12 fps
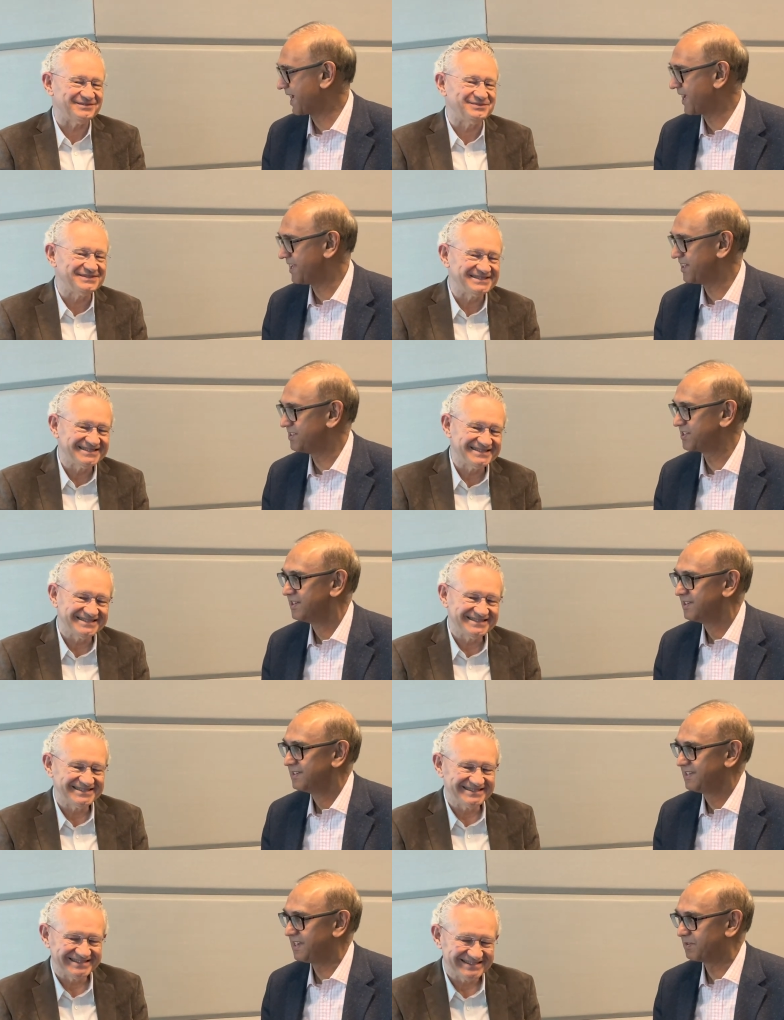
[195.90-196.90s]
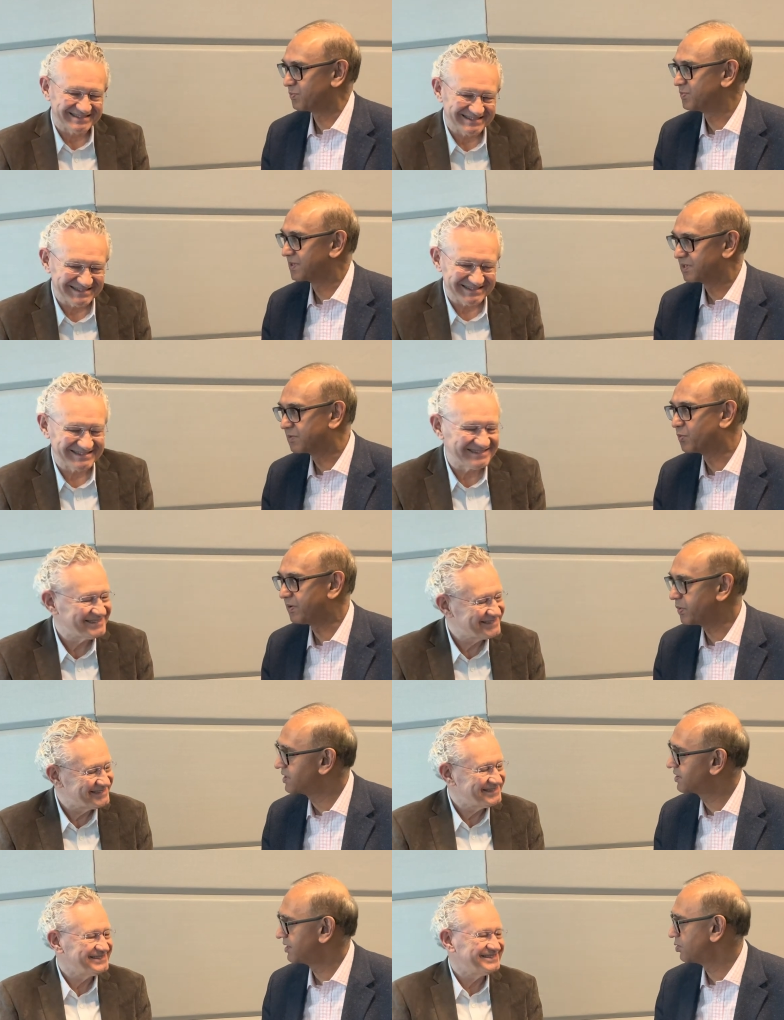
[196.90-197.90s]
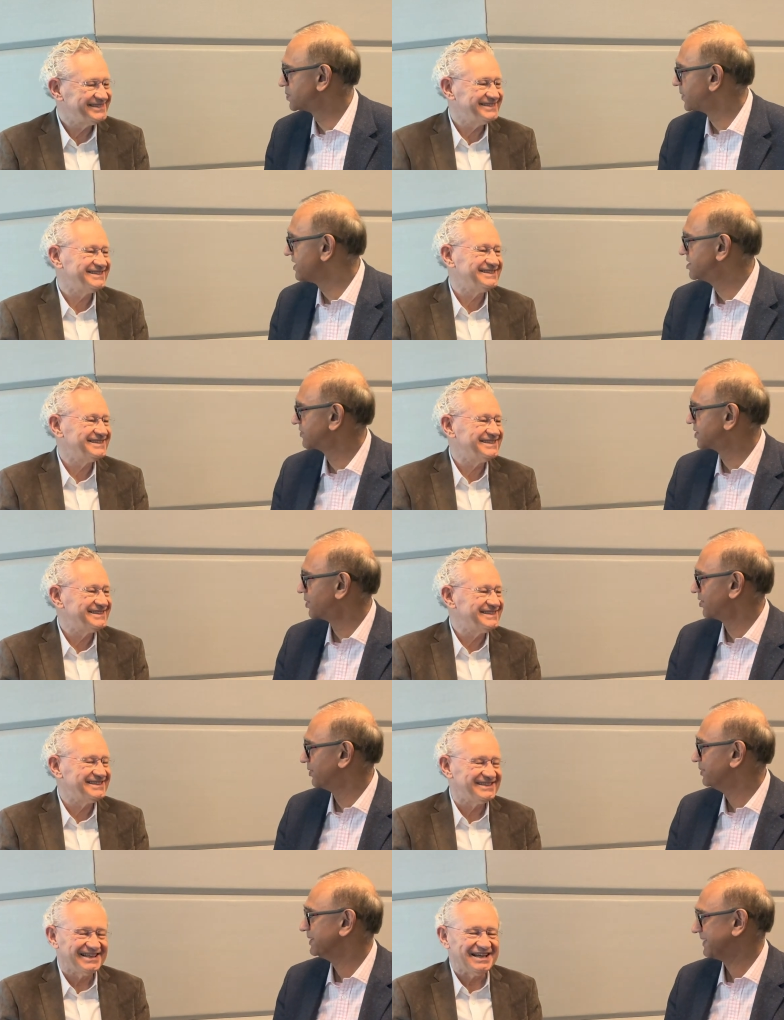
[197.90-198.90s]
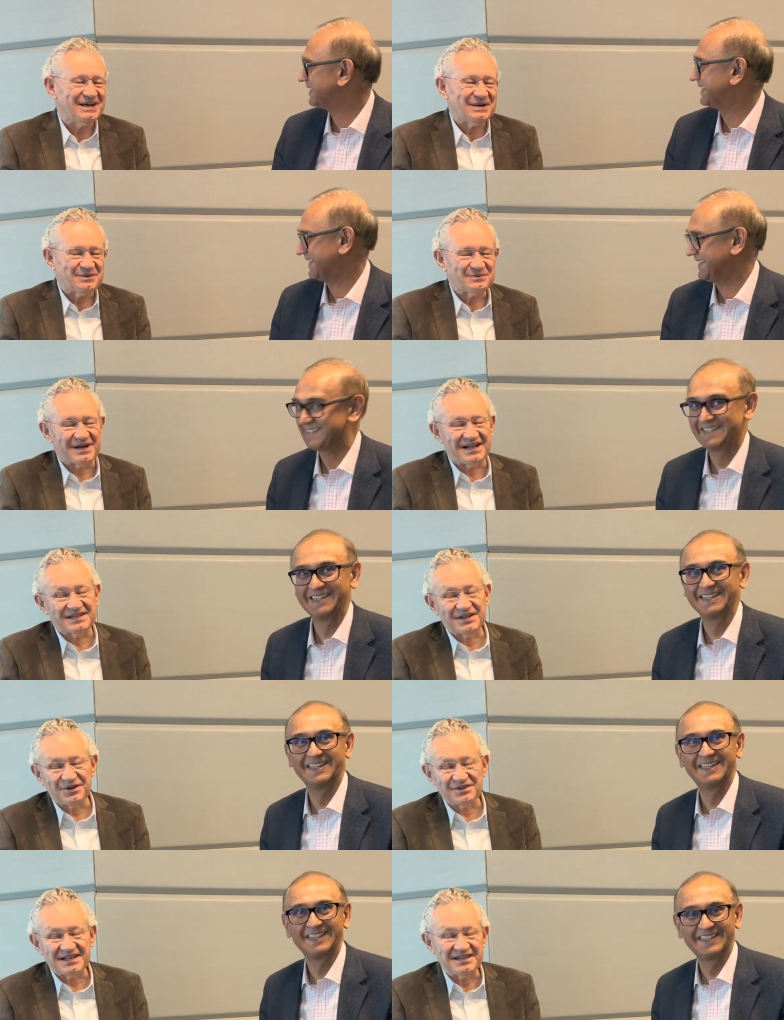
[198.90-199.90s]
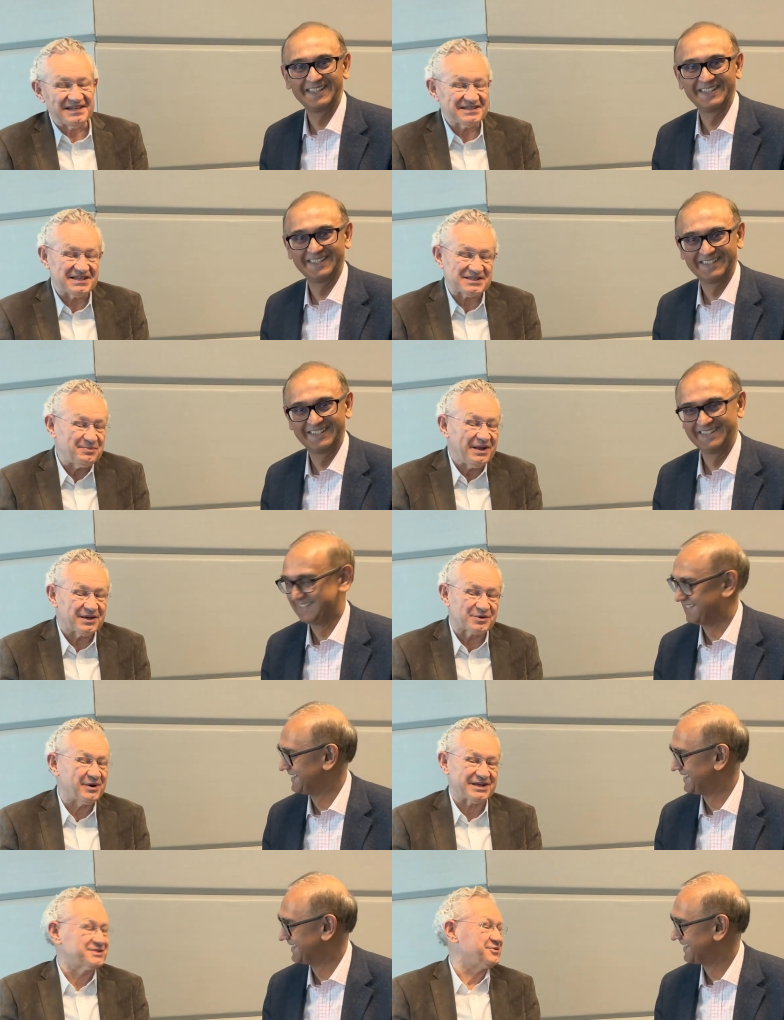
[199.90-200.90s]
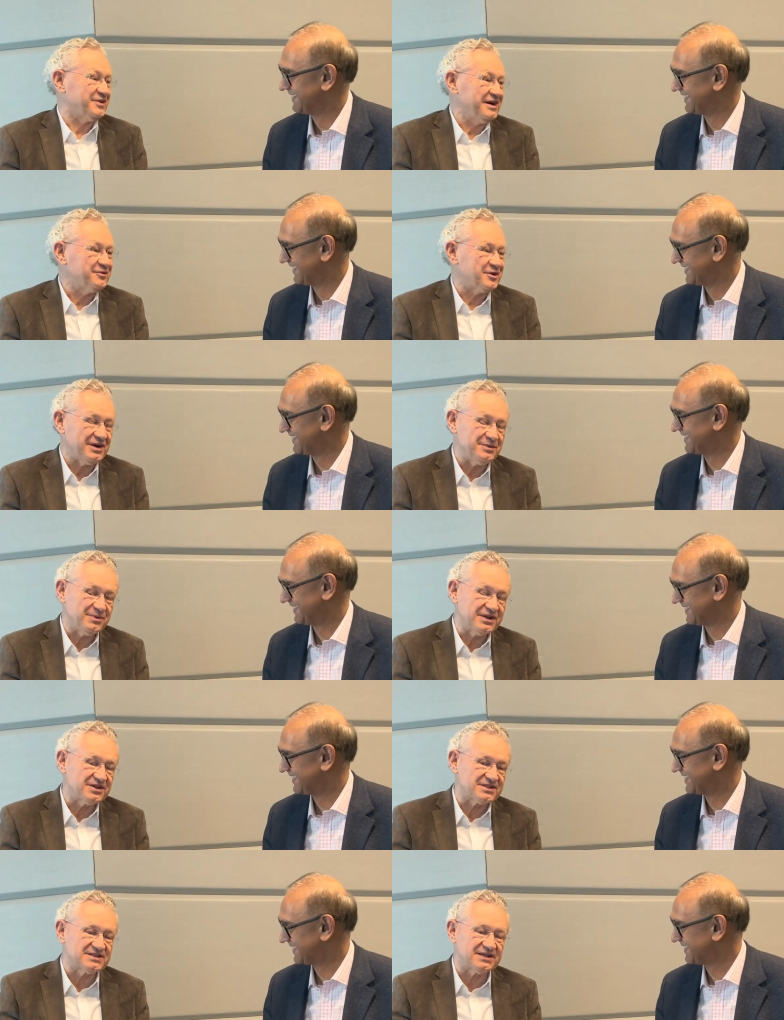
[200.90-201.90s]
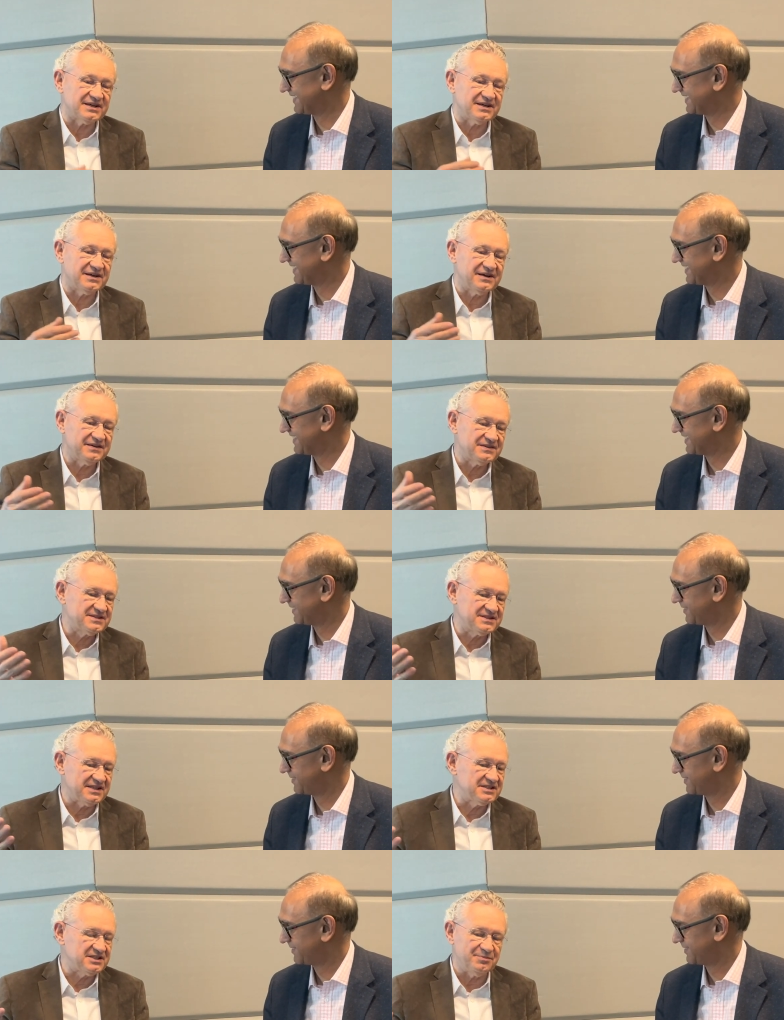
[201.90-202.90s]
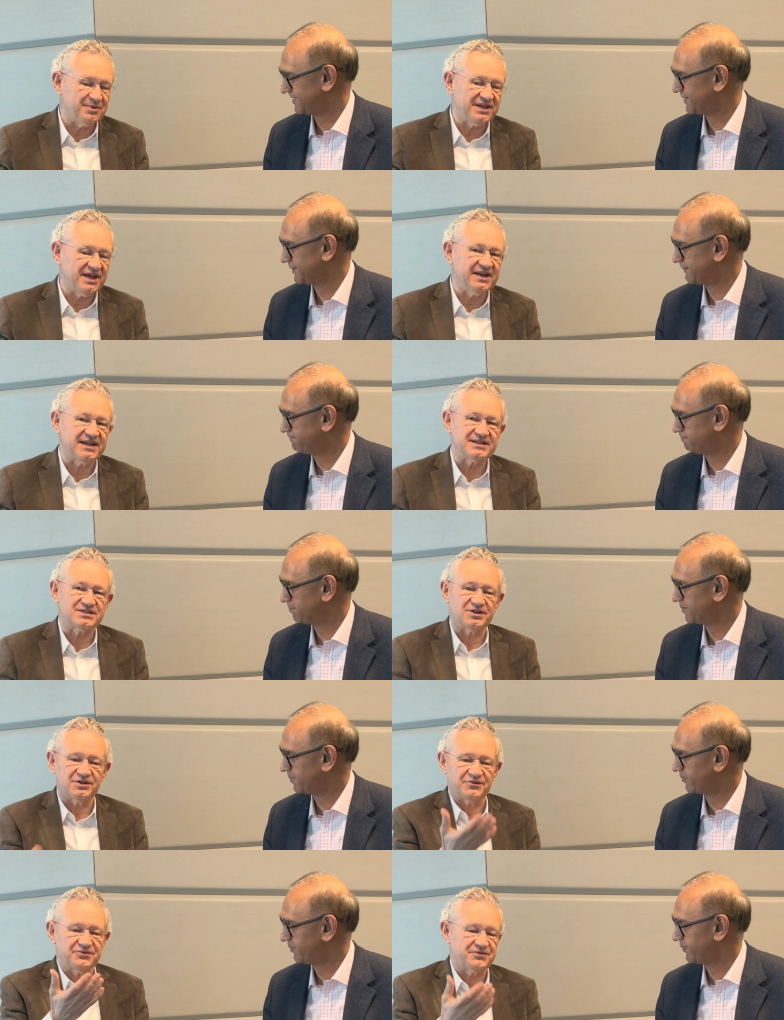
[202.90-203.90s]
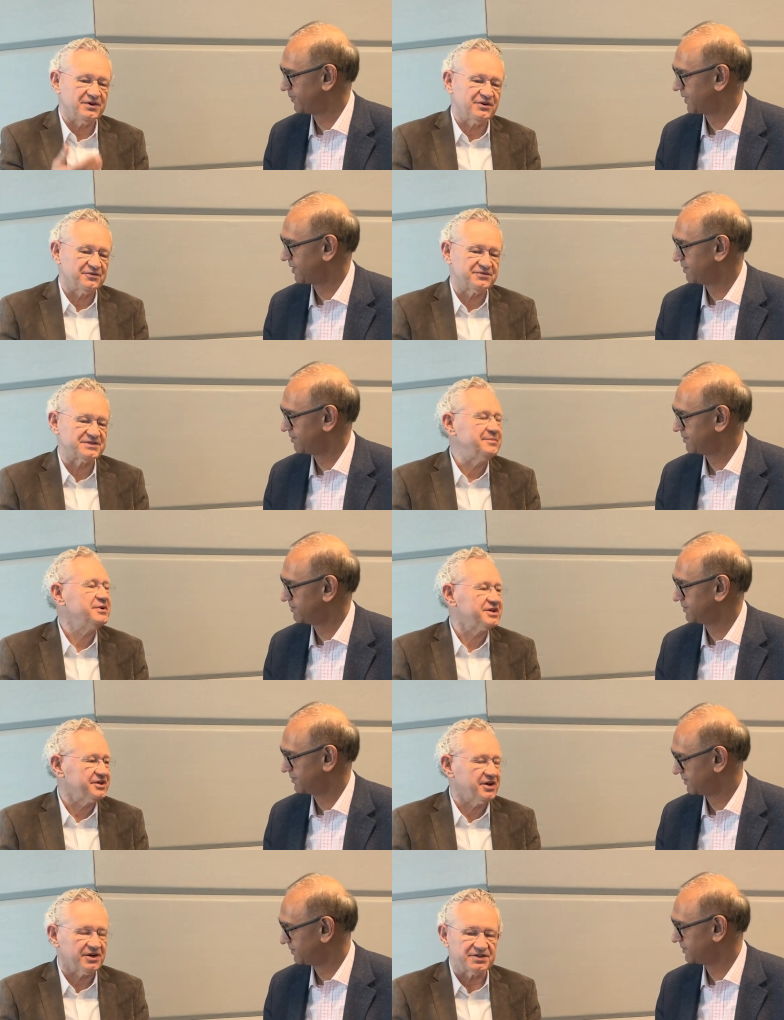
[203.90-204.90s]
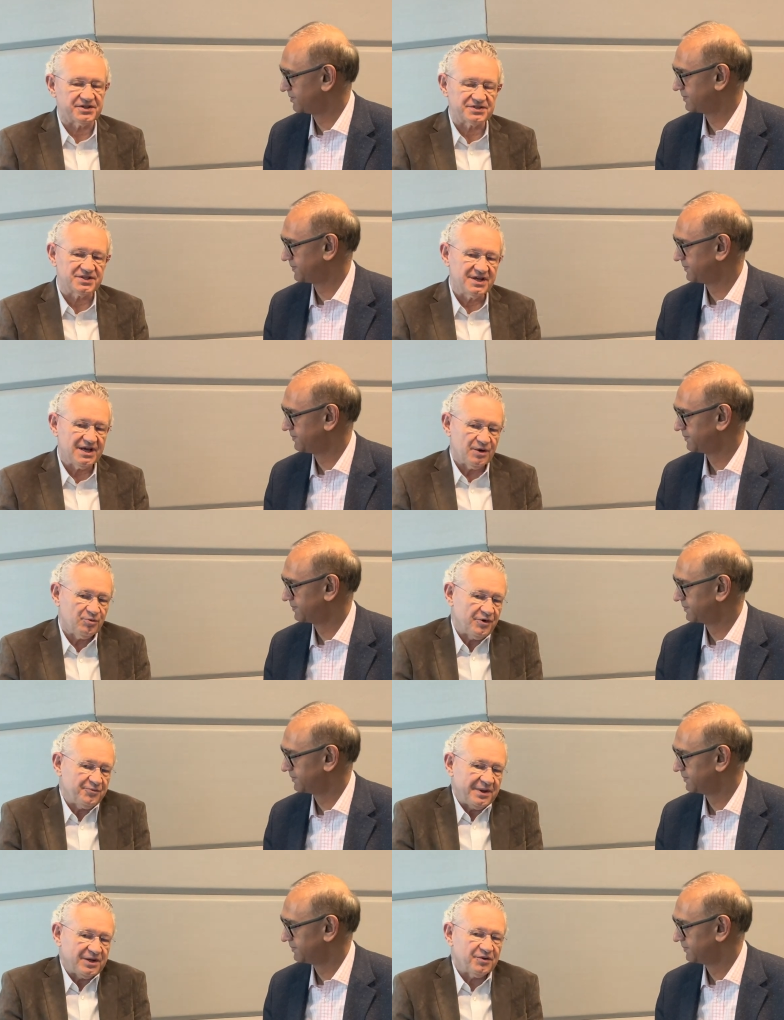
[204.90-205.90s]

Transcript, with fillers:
Speaker 1: and you know, where are we going to get those brains of tomorrow? Well, you know, th
Speaker 2: this has been a quest forever, right? Because uh, since the beginnings of, of semiconductors, we've been